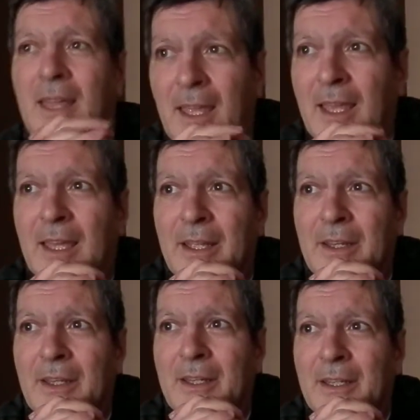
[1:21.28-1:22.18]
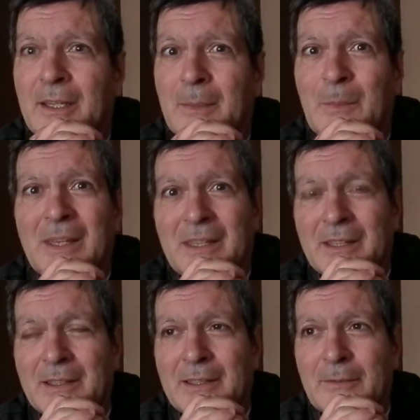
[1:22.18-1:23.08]
and making
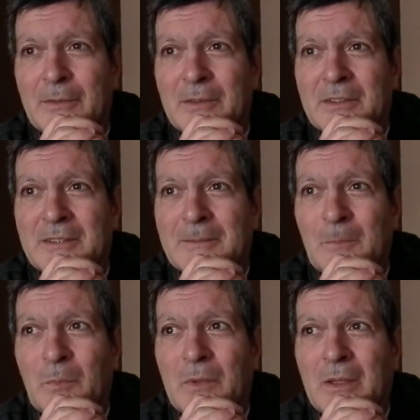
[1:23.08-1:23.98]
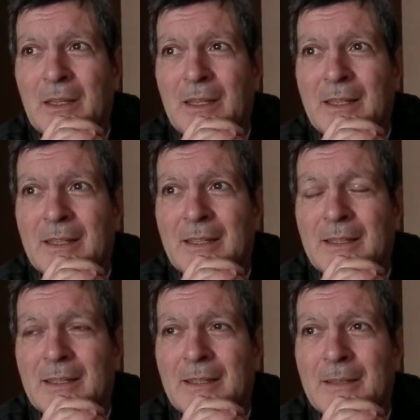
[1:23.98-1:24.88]
a difference.
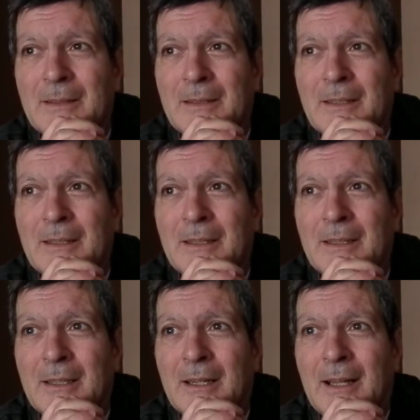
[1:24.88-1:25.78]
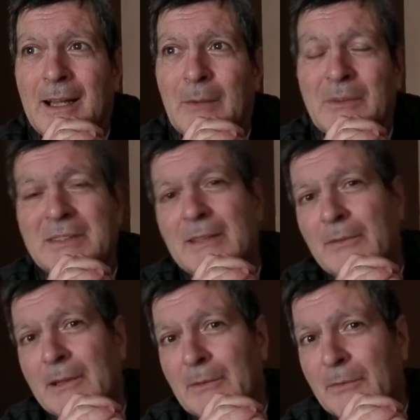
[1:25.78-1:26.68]
And I was
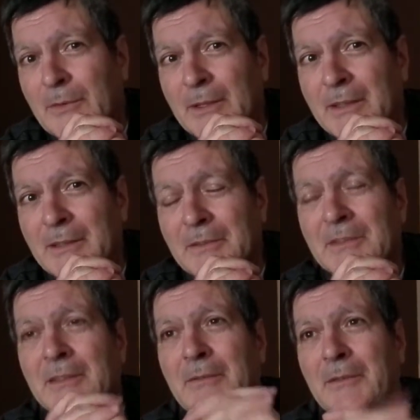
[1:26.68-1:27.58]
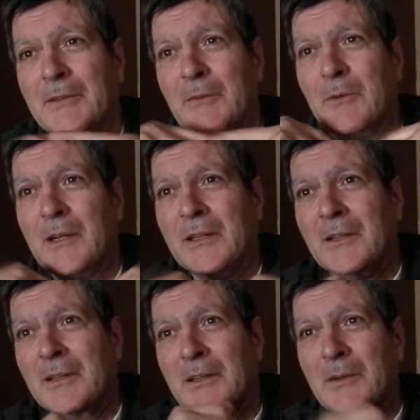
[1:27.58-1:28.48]
never out front. I was never the
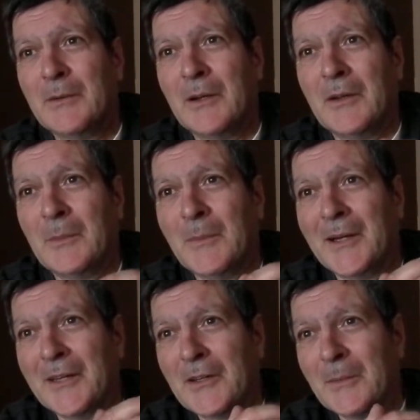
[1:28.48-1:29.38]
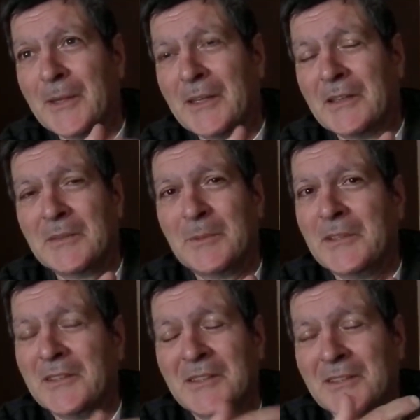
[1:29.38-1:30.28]
one, on the mic or making the
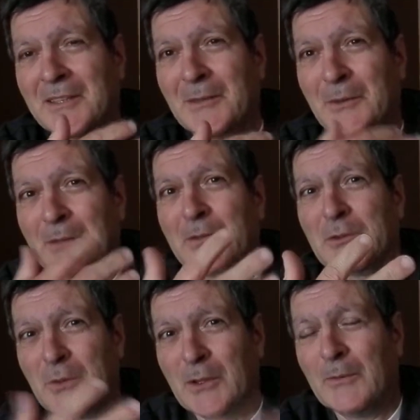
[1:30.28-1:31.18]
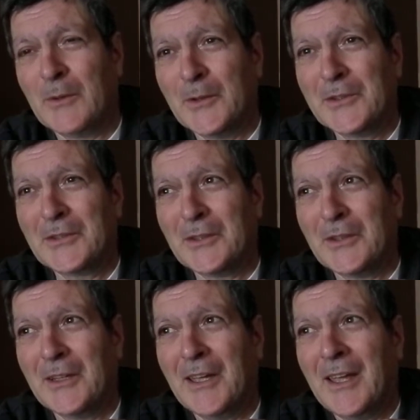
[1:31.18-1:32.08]
speeches, because I don't have a strong voice,
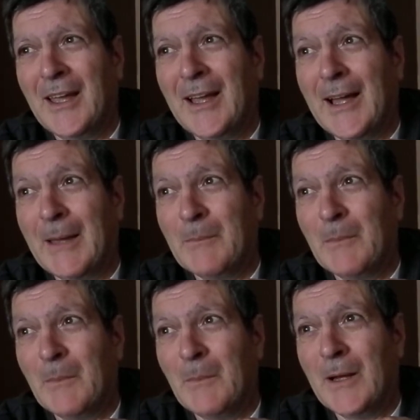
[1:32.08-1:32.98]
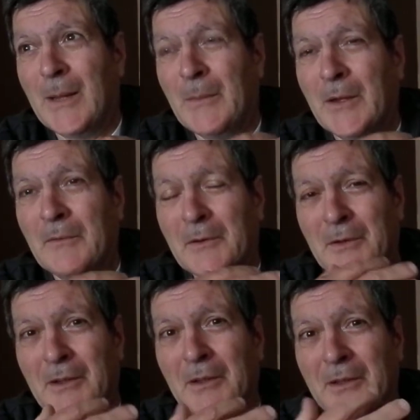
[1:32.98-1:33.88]
or I'm not very
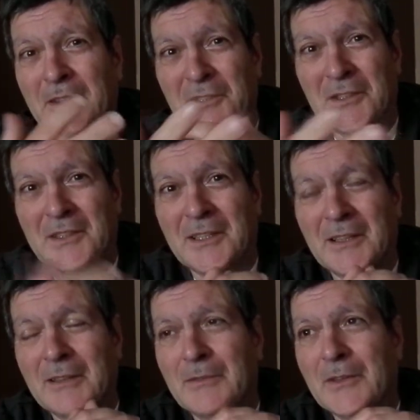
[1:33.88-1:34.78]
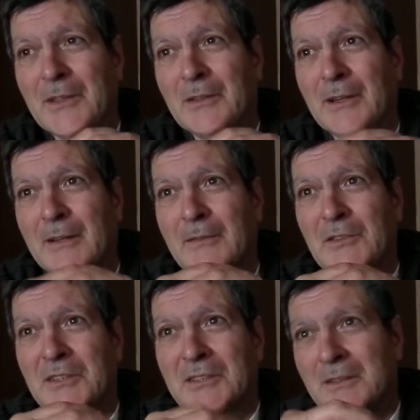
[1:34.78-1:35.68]
good, as you can tell in the video, of
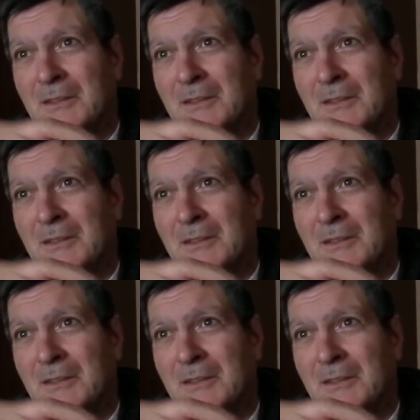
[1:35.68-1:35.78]
just